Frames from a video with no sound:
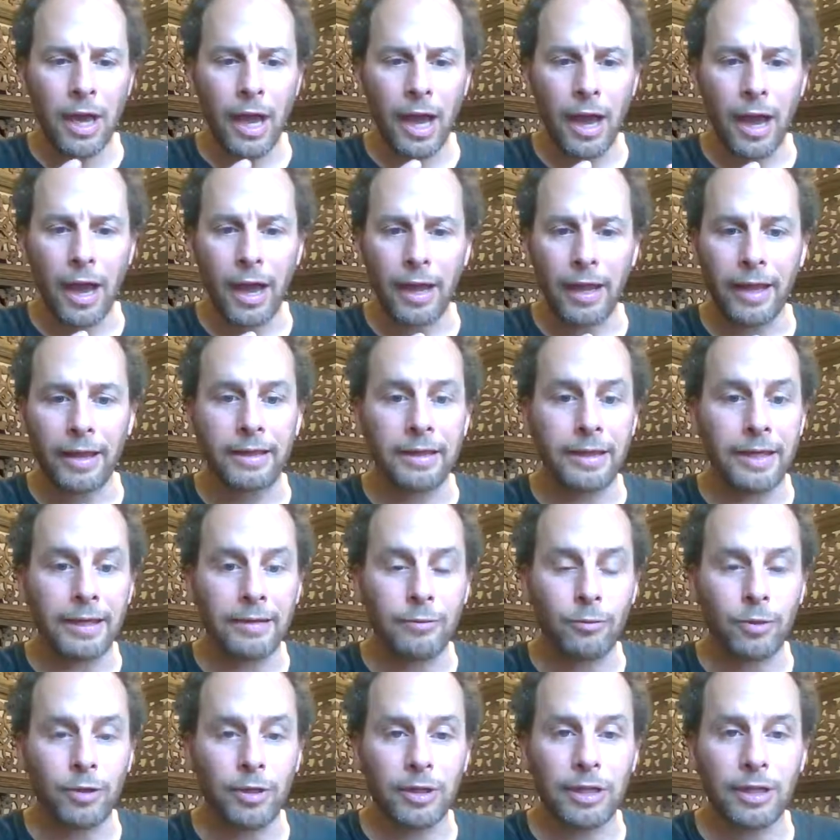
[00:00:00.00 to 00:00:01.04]
it
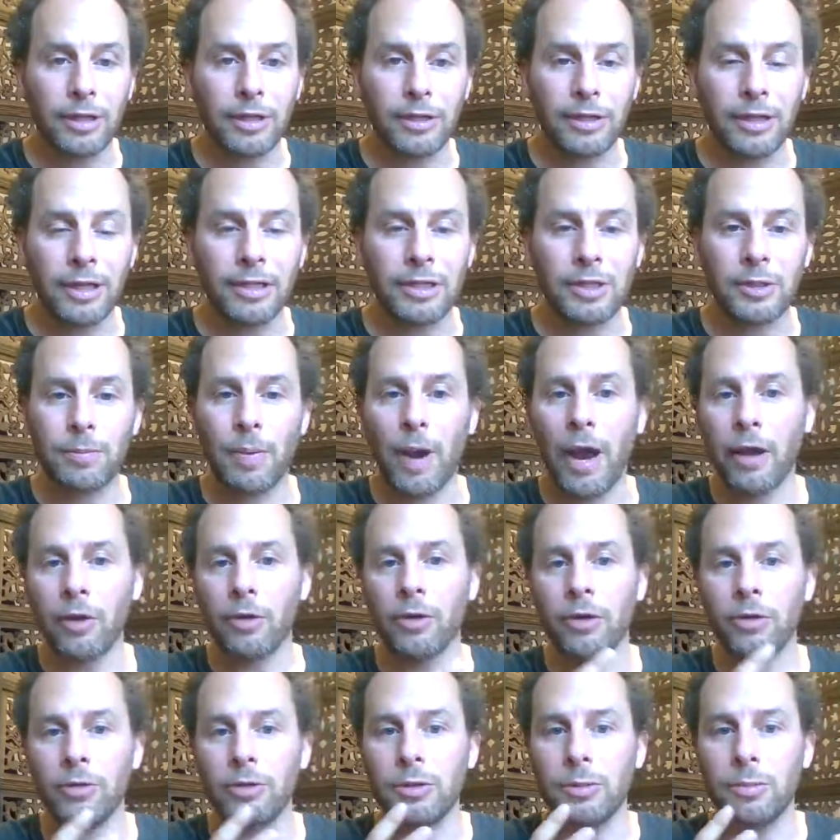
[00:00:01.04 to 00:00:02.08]
can really
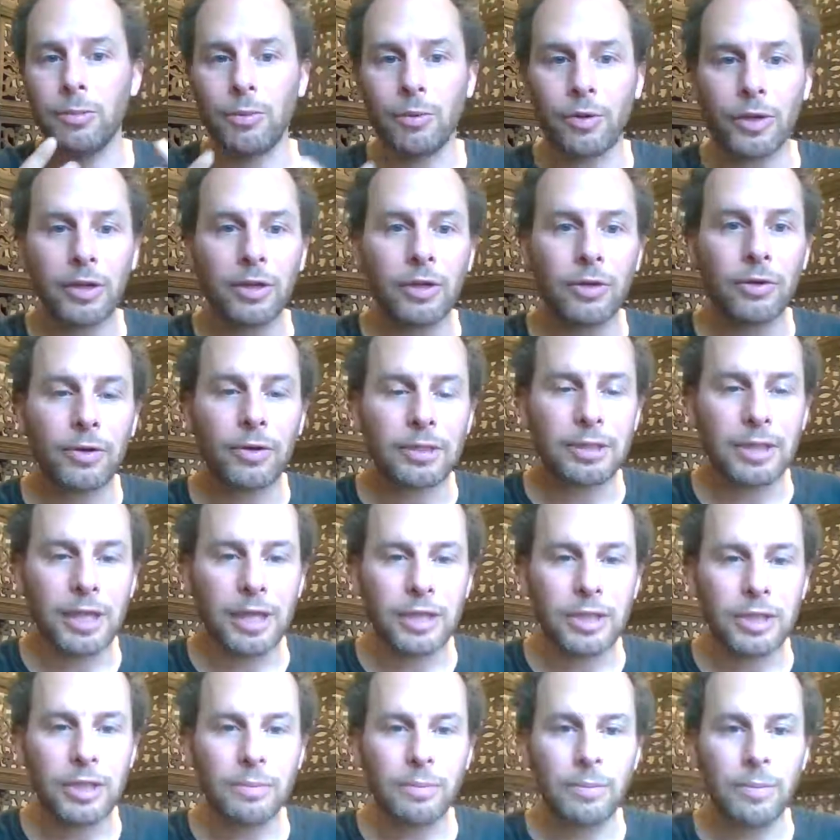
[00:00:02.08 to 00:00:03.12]
inspire you to bring your
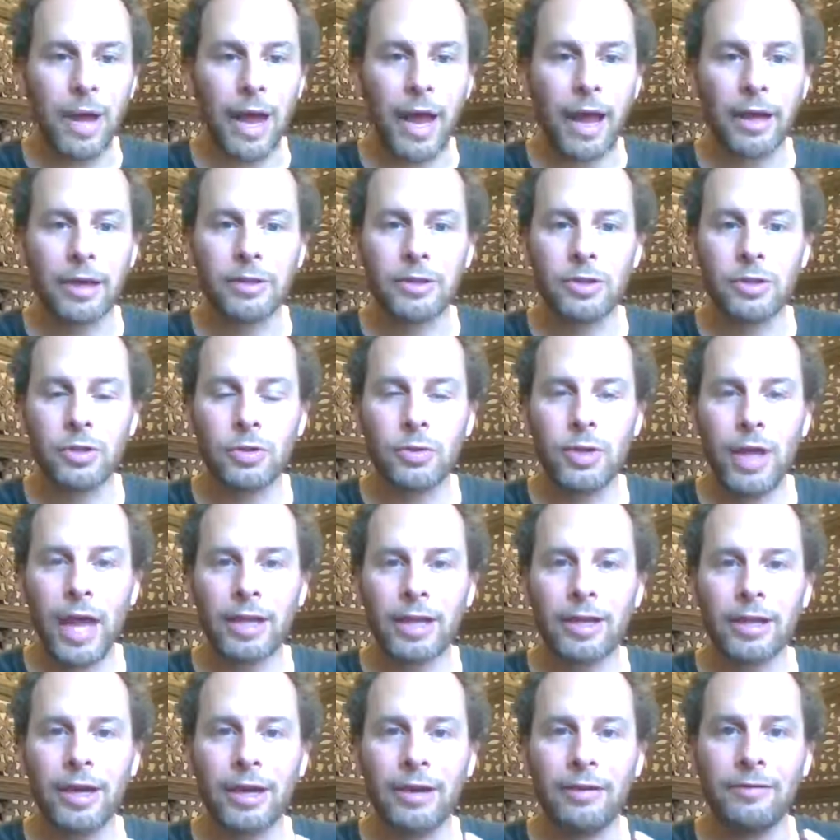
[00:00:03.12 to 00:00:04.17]
attention back to
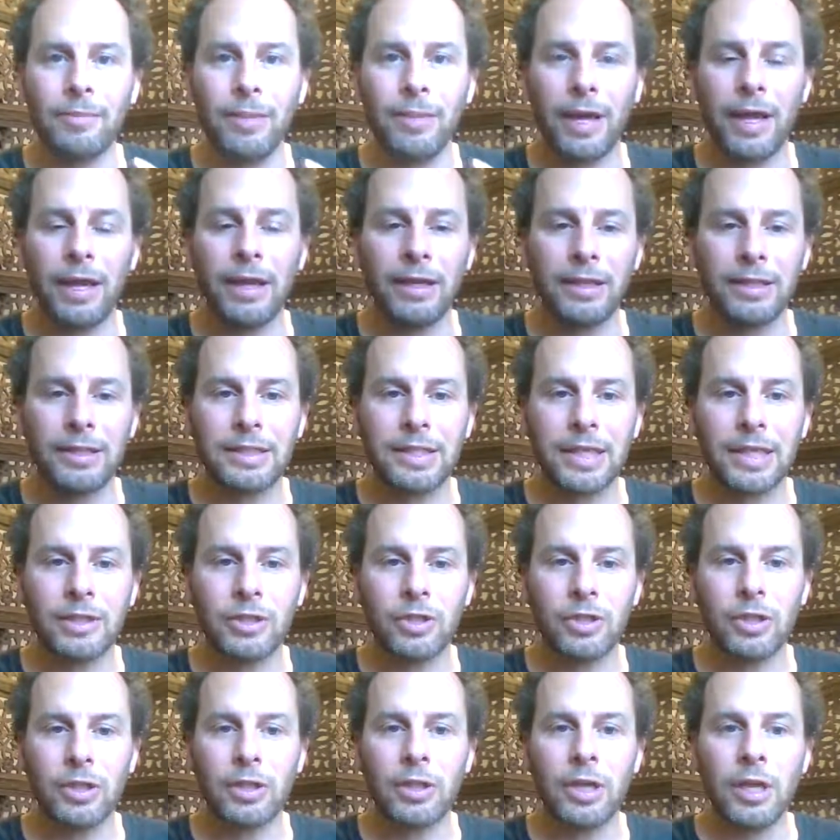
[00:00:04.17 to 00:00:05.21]
that kind of paying
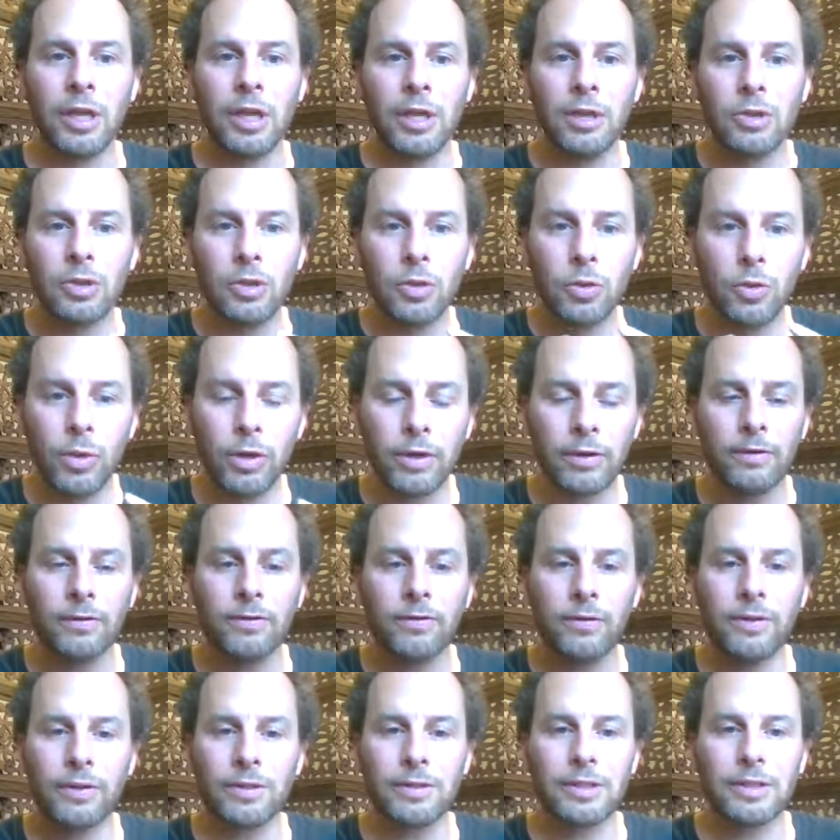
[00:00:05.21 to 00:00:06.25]
attention to what it
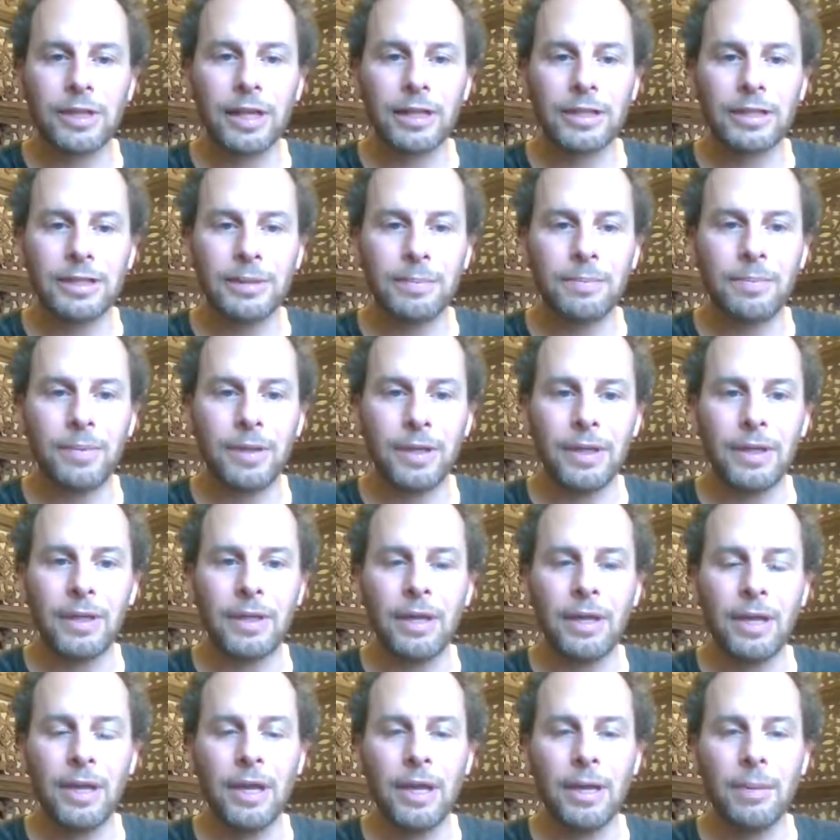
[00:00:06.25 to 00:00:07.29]
feels like to
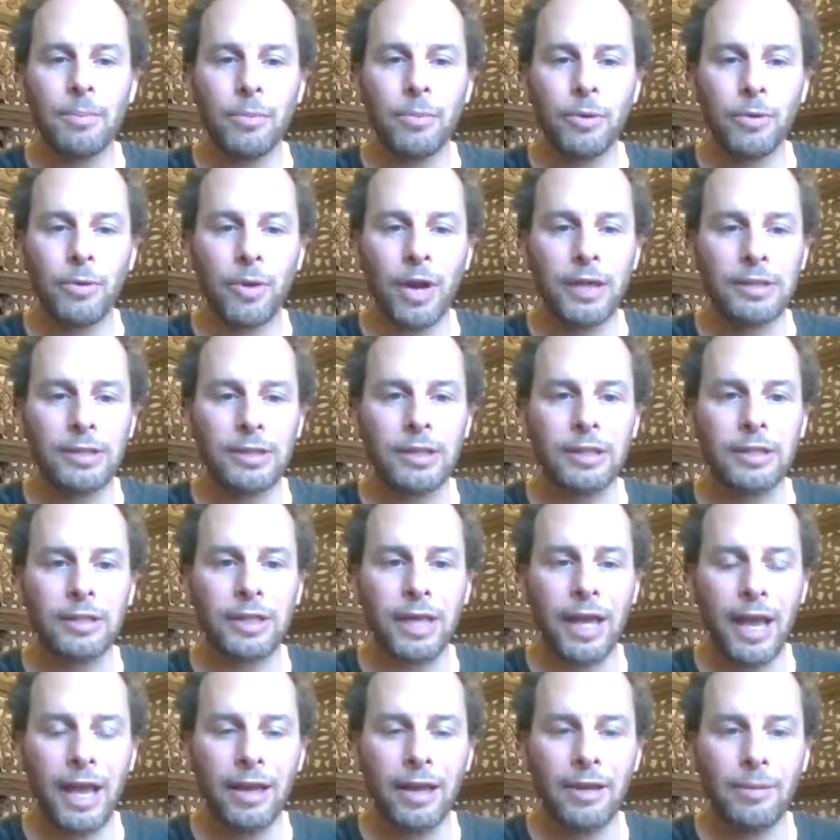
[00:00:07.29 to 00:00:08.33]
be present.
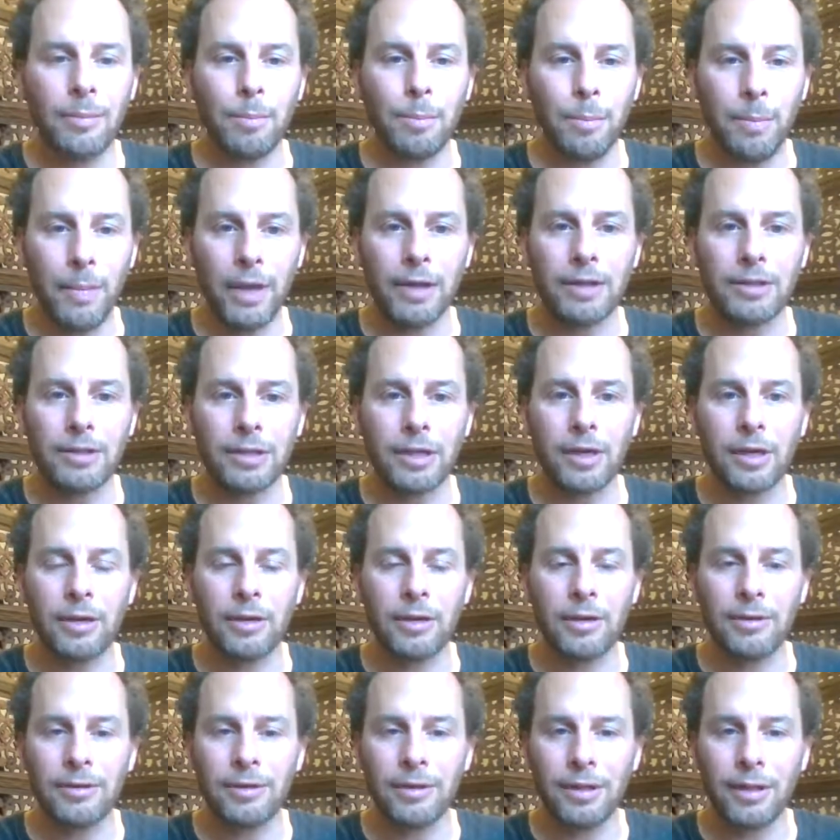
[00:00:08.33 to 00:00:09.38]
And
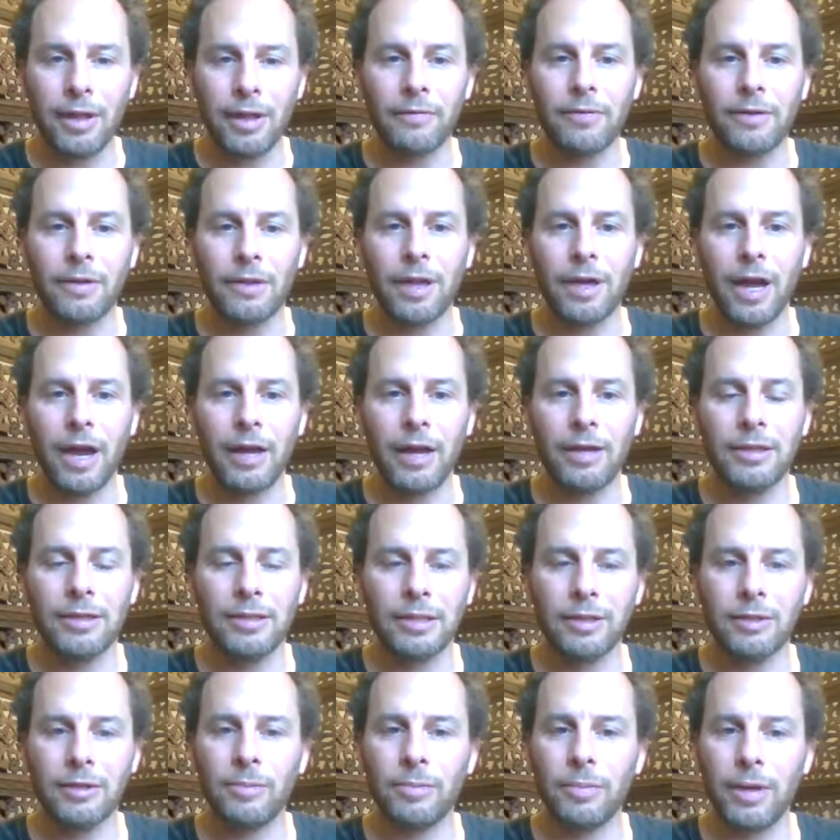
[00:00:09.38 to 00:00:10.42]
metta, loving
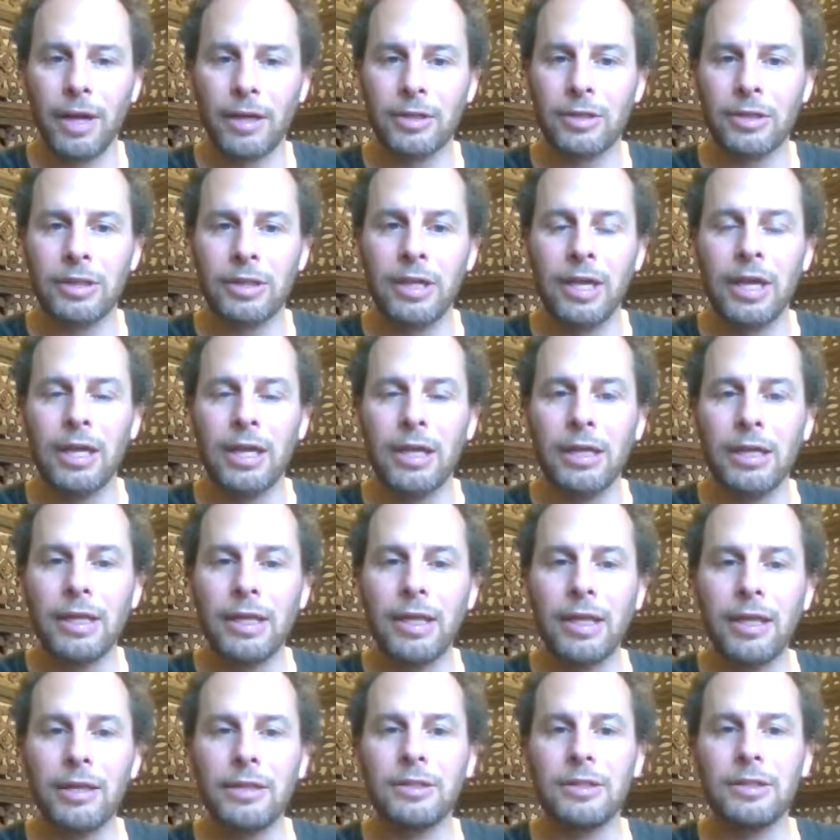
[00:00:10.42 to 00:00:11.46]
kindness and compassion, it
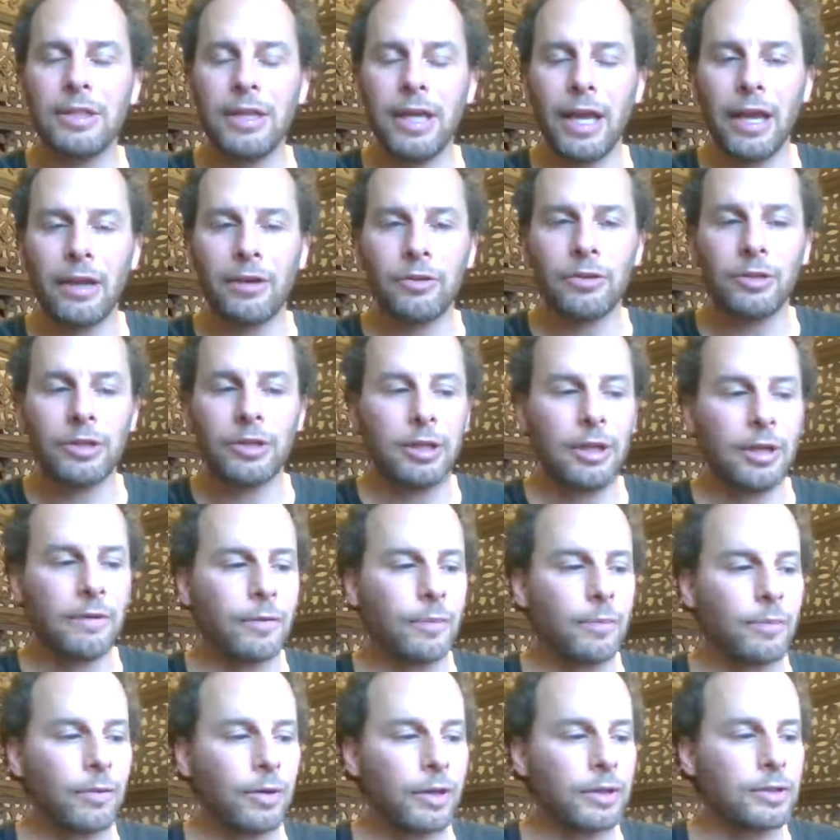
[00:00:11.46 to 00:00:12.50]
is the energy
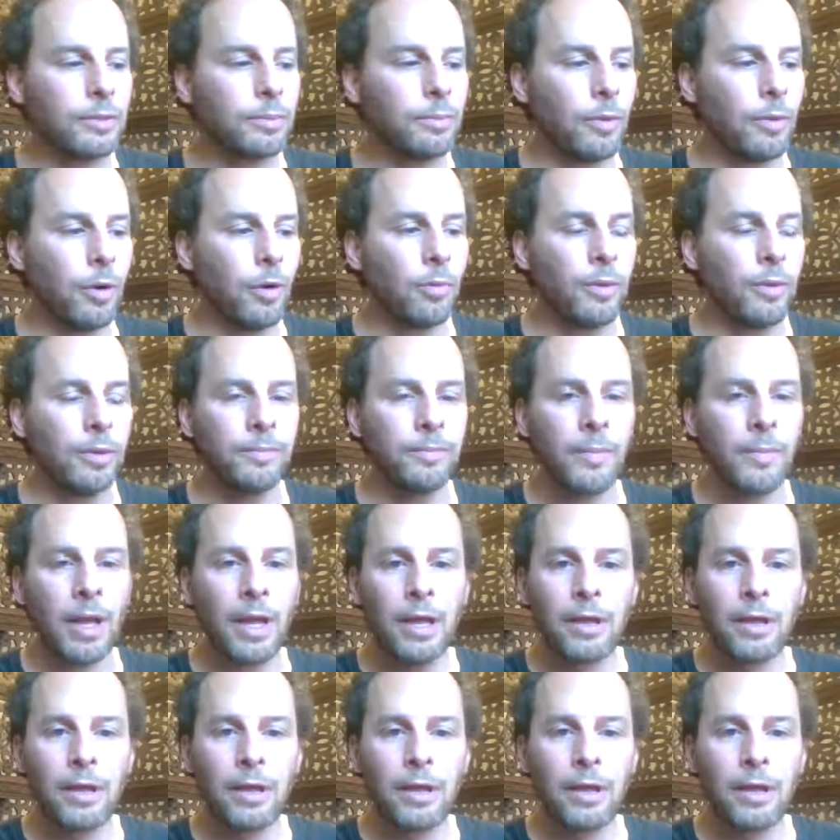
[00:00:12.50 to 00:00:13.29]
of the present moment.